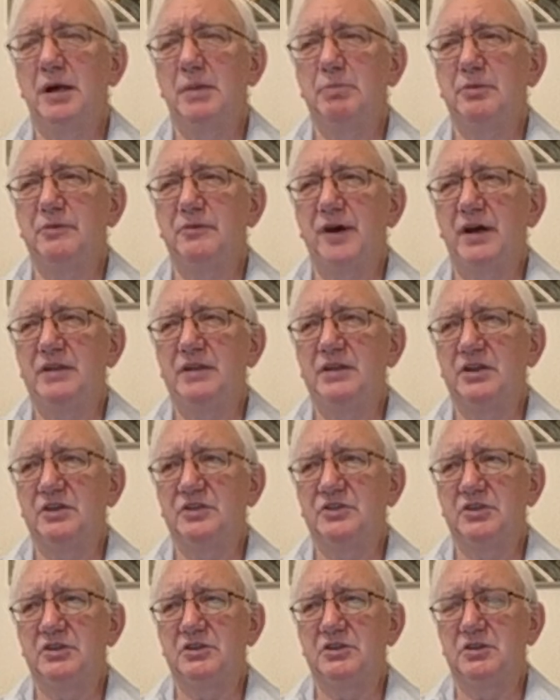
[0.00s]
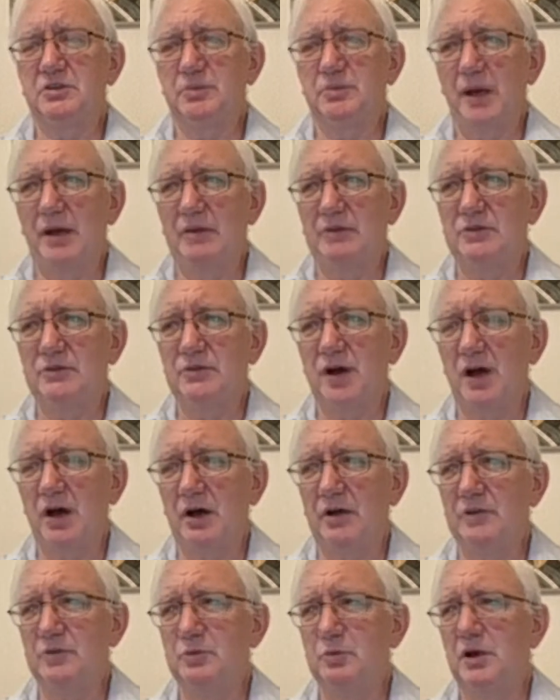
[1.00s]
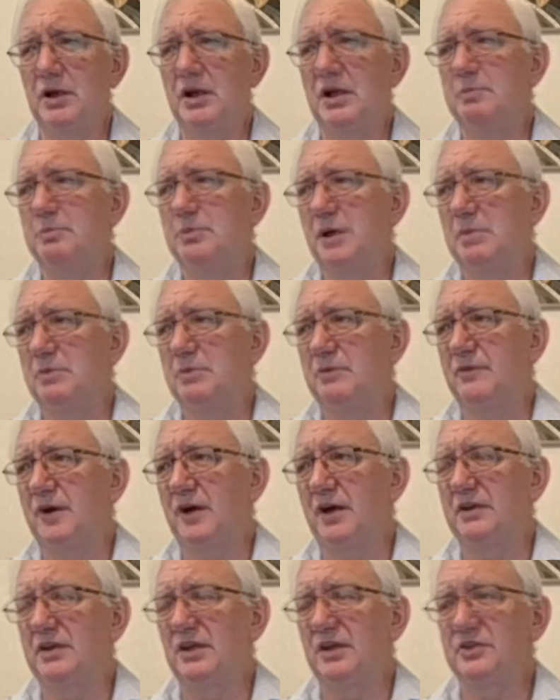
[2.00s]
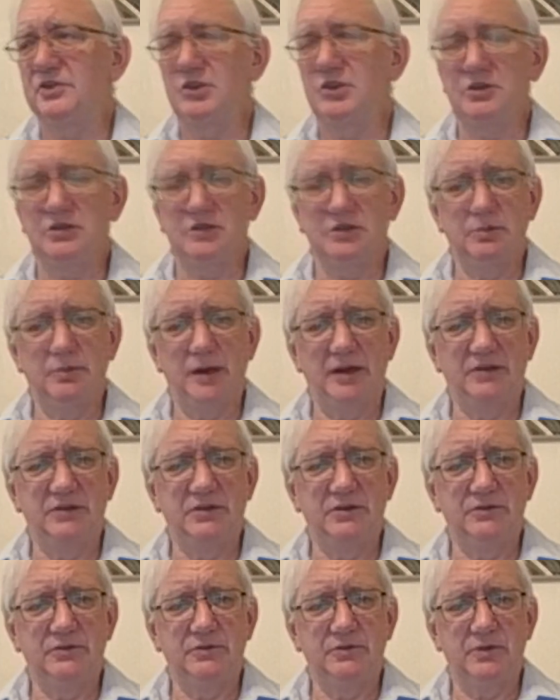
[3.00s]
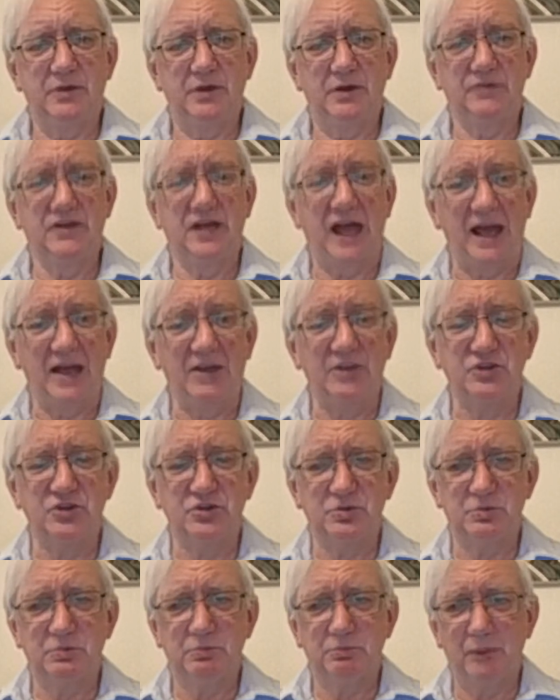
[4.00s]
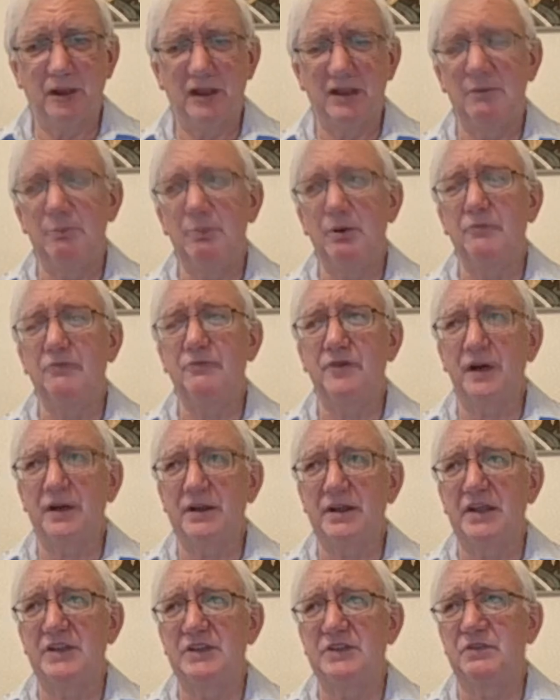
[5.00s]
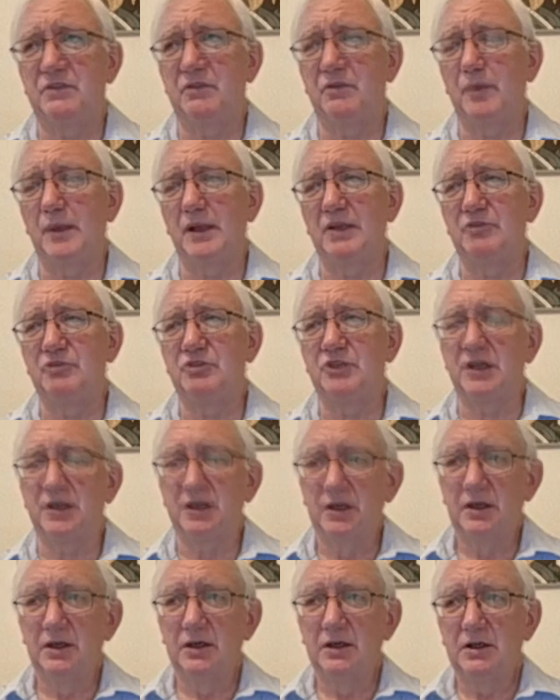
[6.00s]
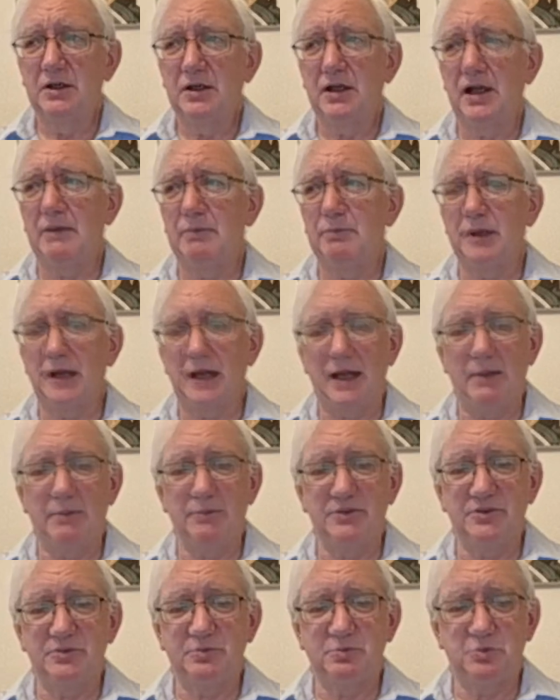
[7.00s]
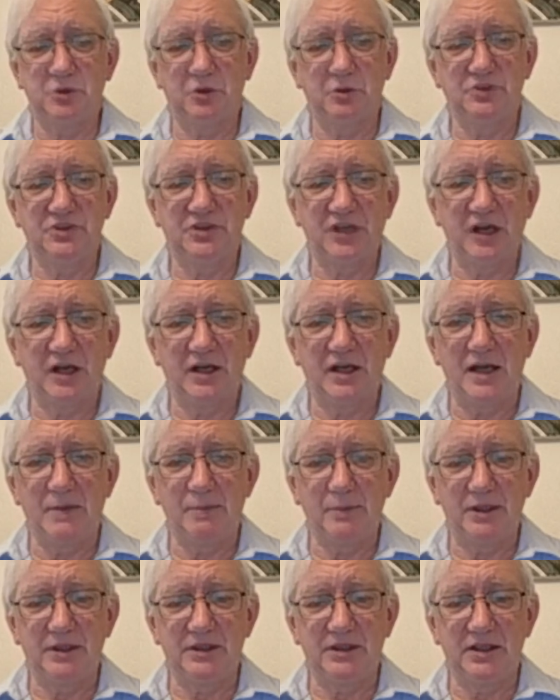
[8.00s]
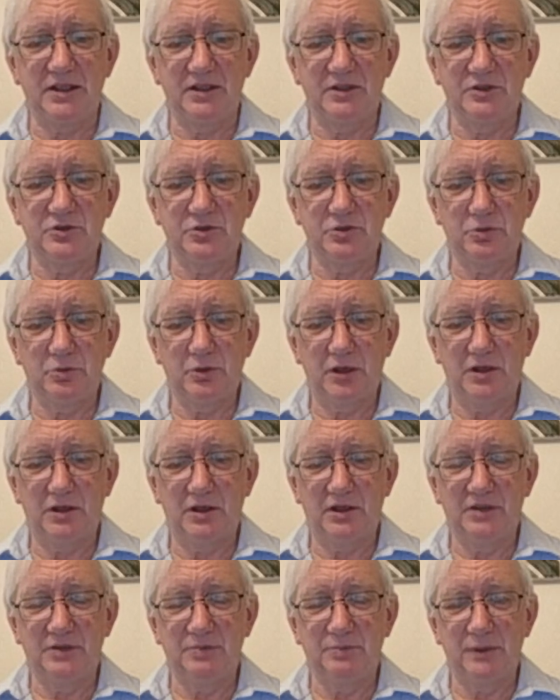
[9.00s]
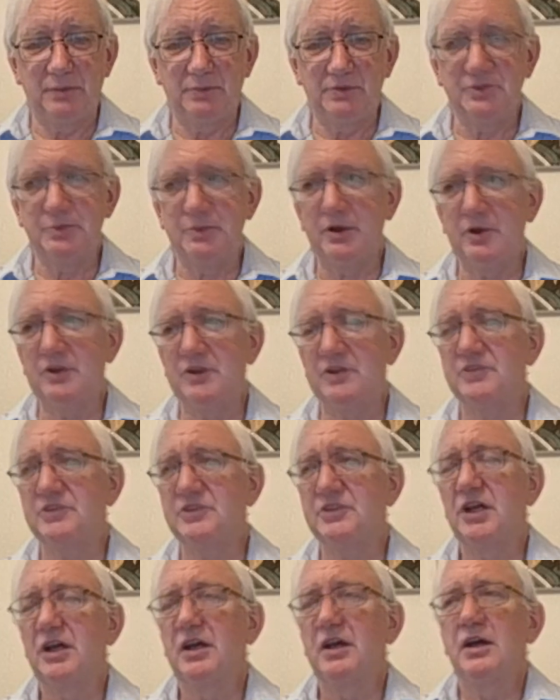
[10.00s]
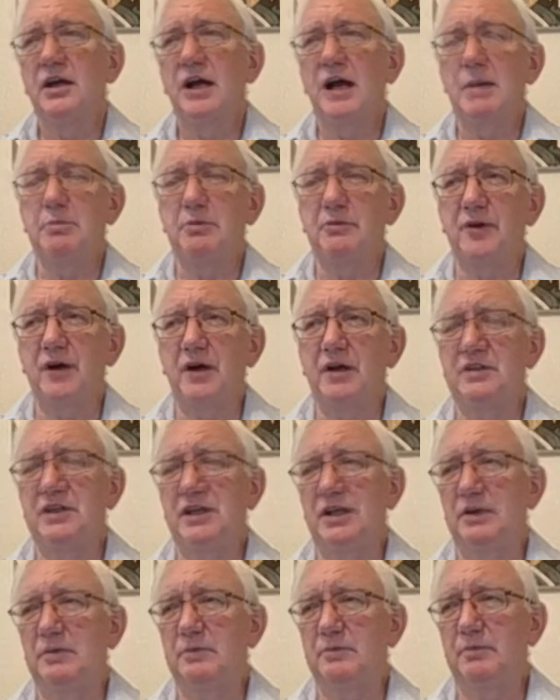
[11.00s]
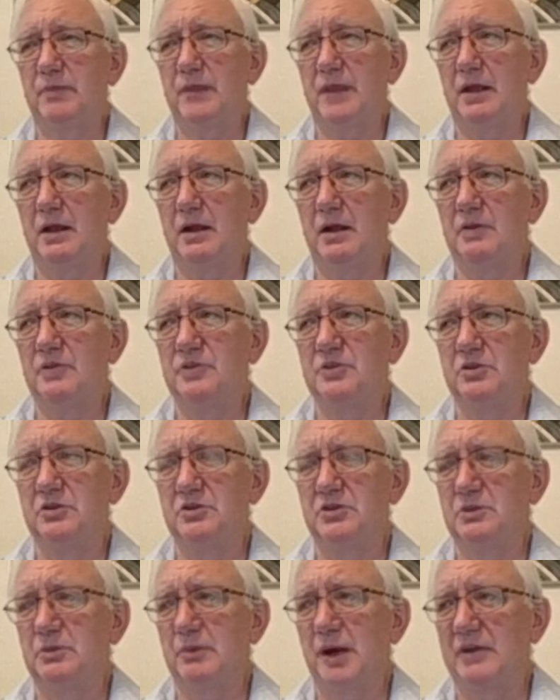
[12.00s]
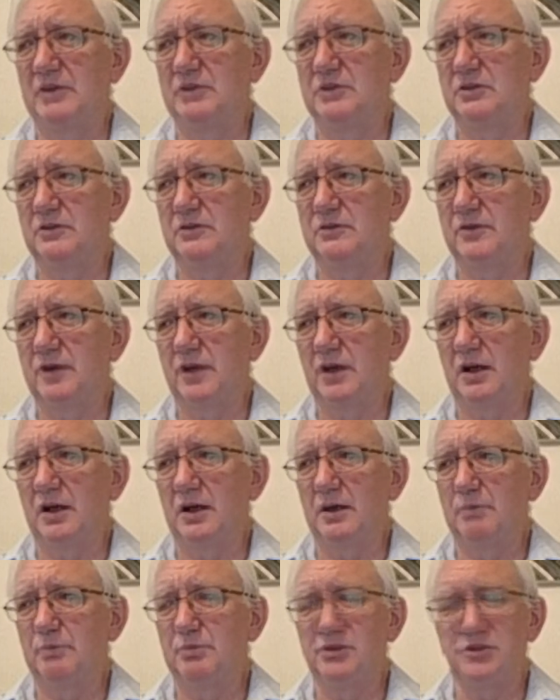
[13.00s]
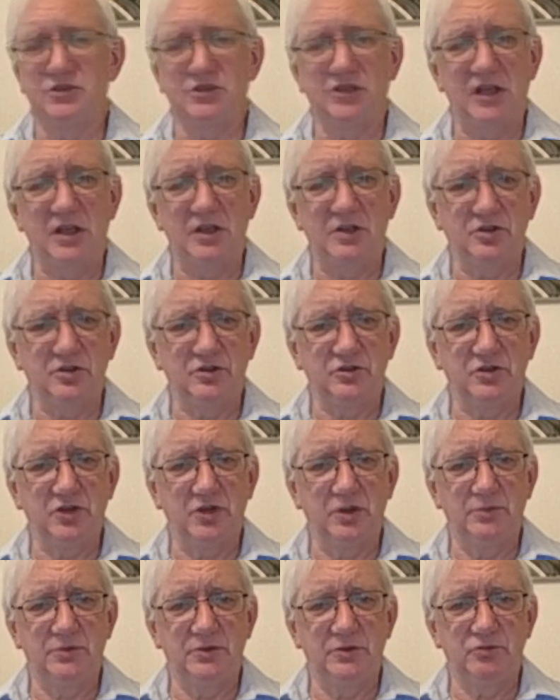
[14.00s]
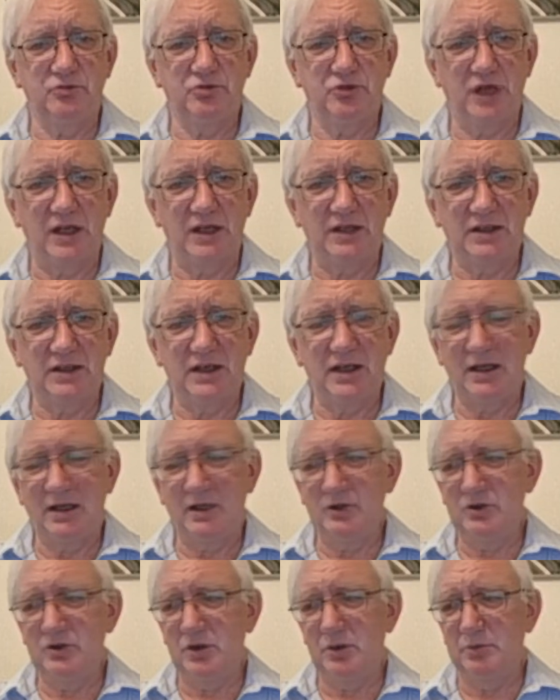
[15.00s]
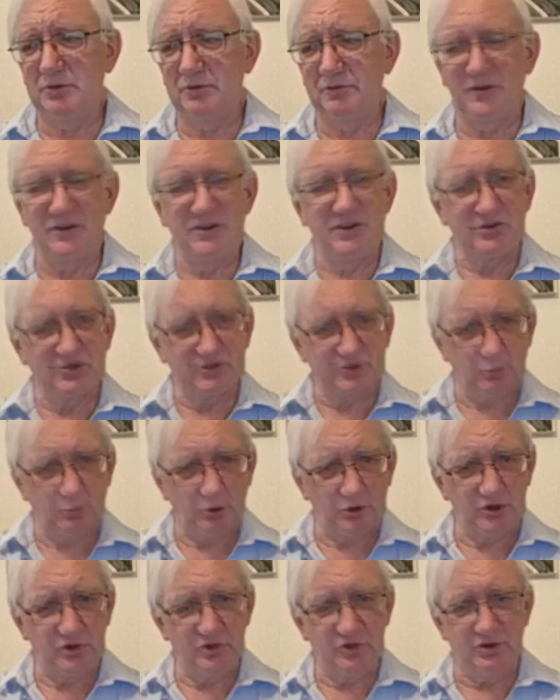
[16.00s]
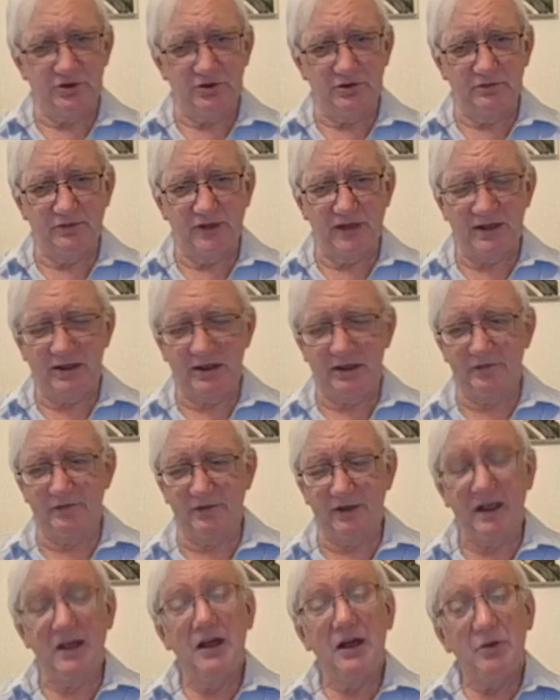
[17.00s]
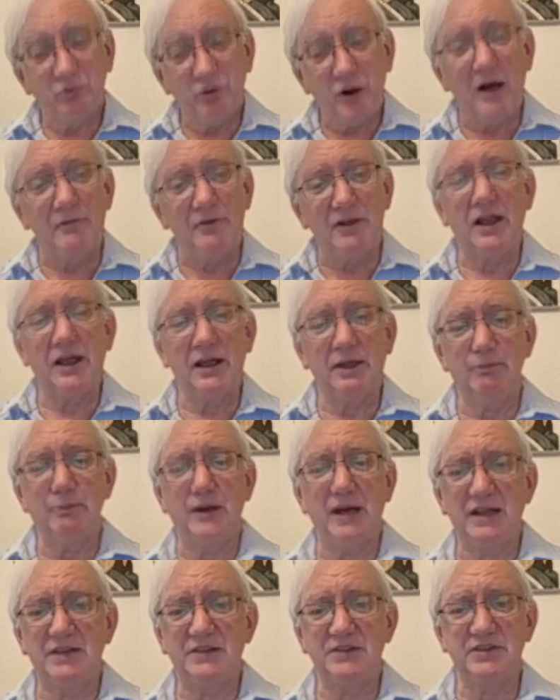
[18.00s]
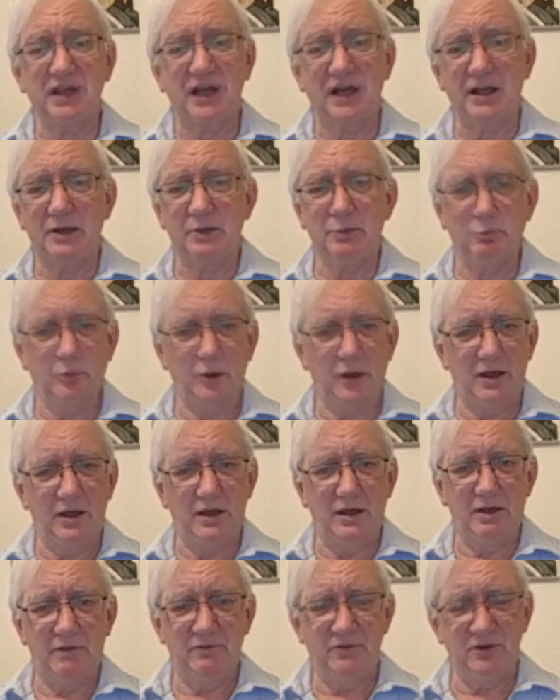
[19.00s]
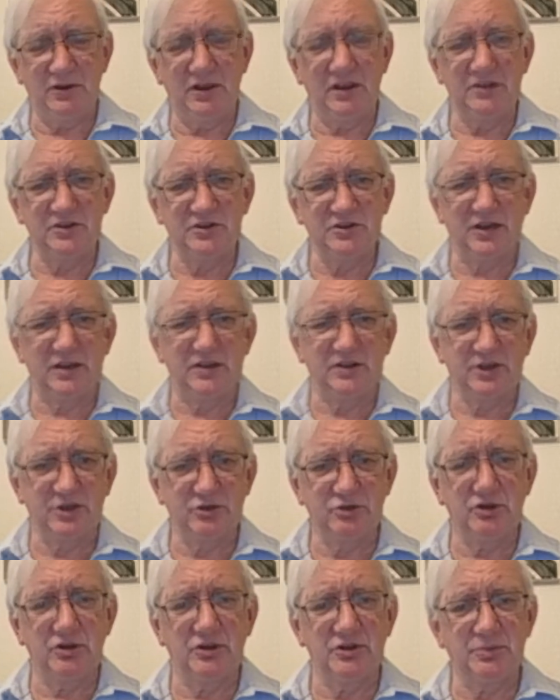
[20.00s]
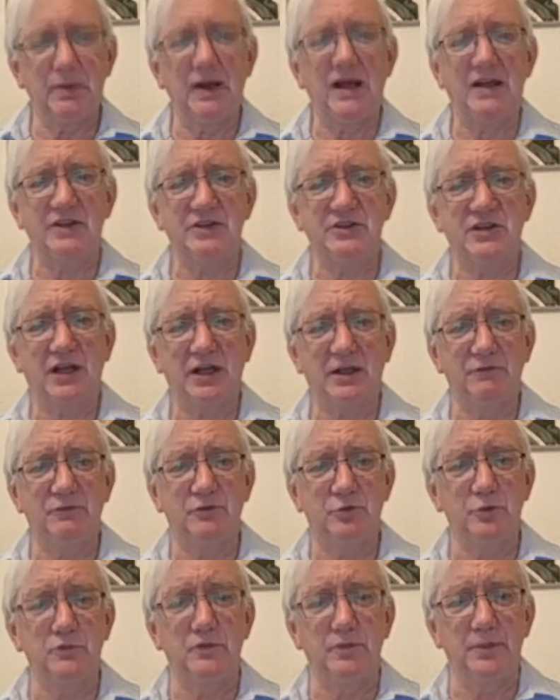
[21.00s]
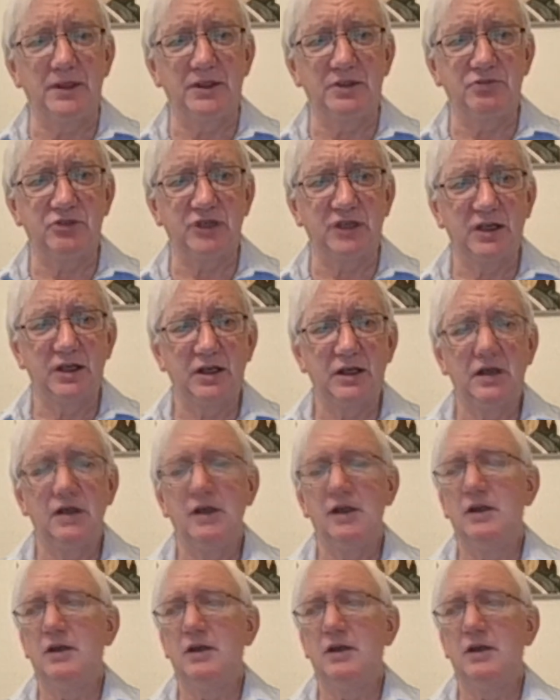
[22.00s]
by providing a certain amount of hardware, by providing a certain amount of cash money, both finance for the military and perhaps CIA money into people's pockets, and providing a certain amount of prestige in terms of training, in terms of visits to Washington and that kind of thing, rather like Pakistan, where the United States controls Pakistan through the military.